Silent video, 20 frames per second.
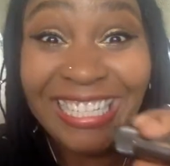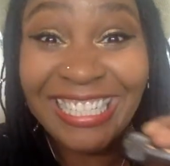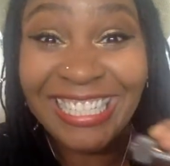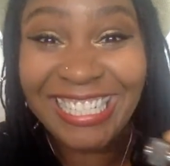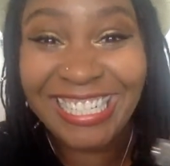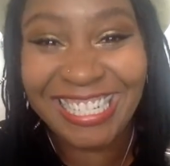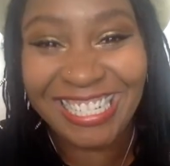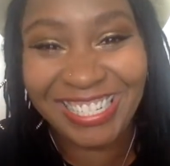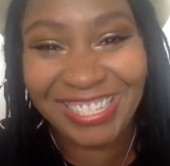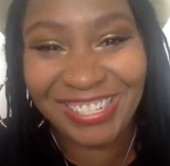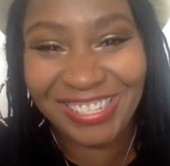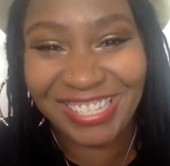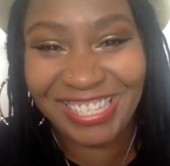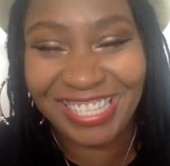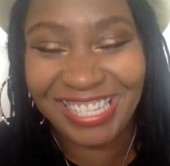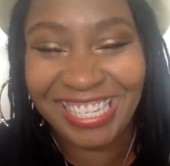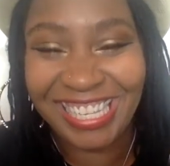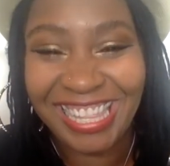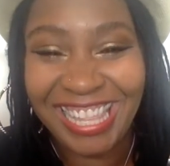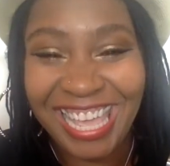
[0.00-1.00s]
Did you
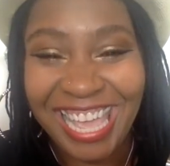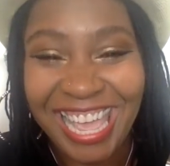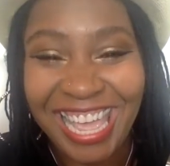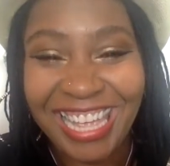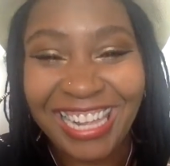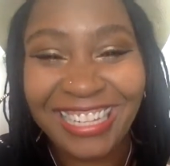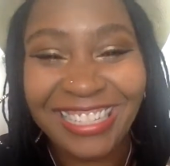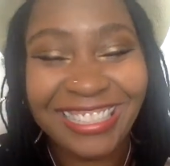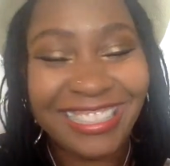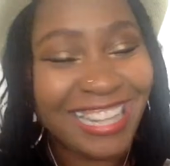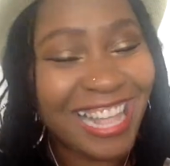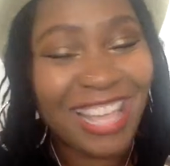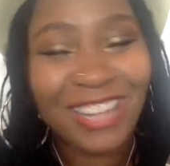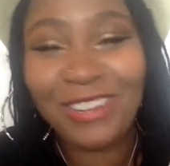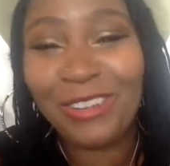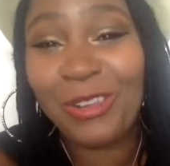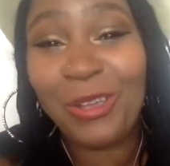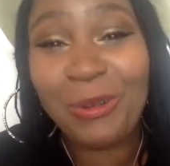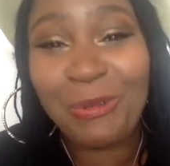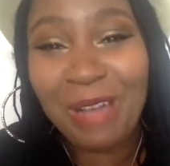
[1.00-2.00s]
see that? I
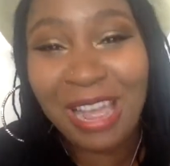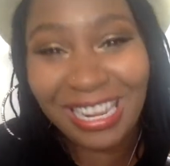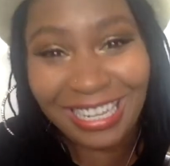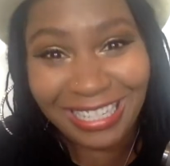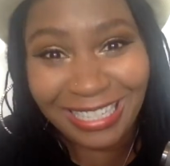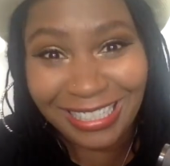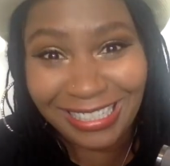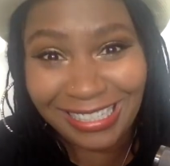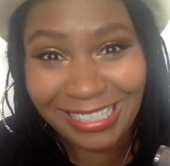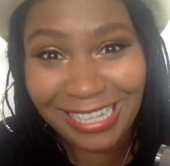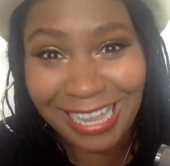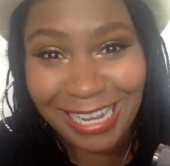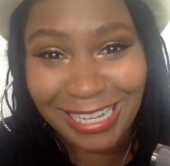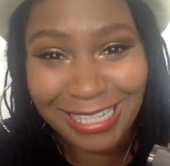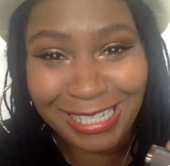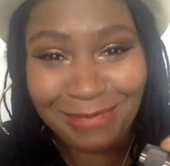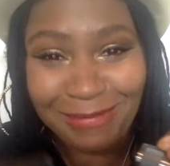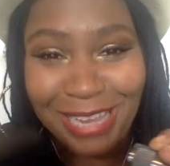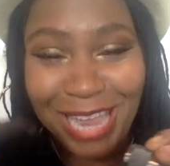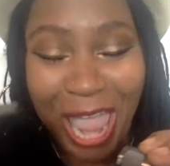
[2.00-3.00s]
don't know why that
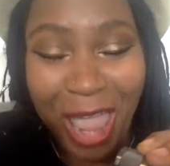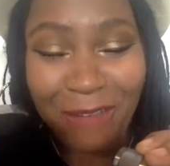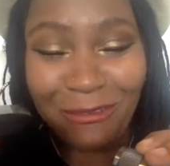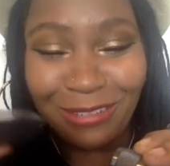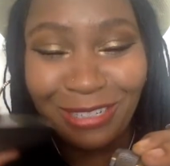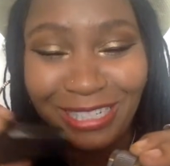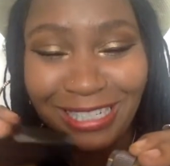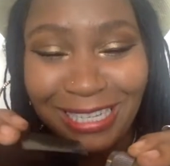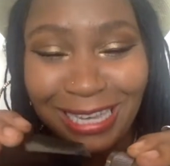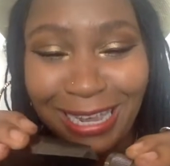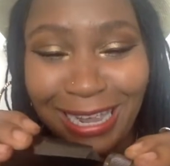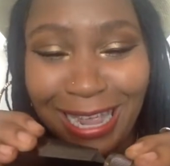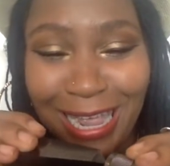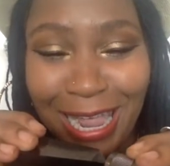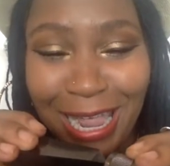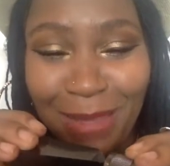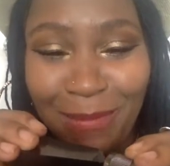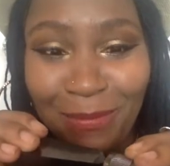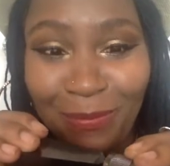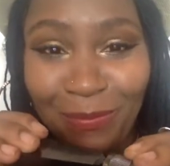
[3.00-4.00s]
excites me every
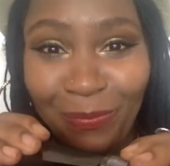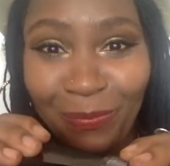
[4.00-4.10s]
time.